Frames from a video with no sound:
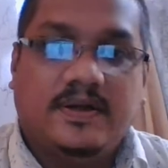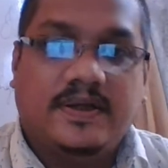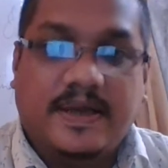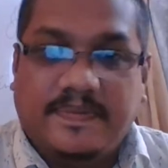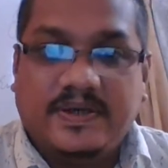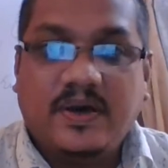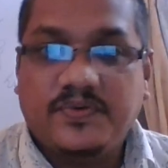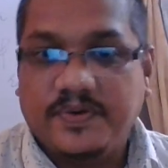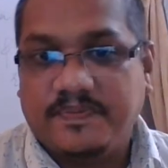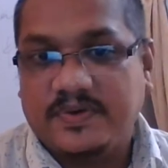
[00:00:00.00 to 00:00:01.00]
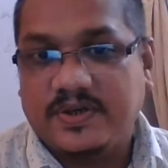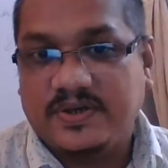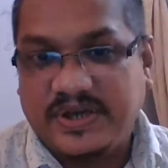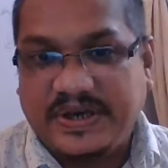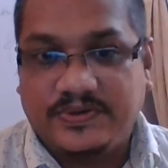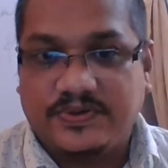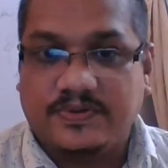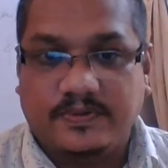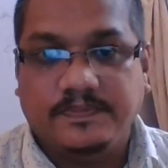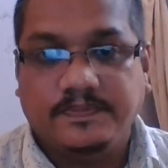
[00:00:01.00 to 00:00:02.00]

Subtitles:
That means how to impress a teacher.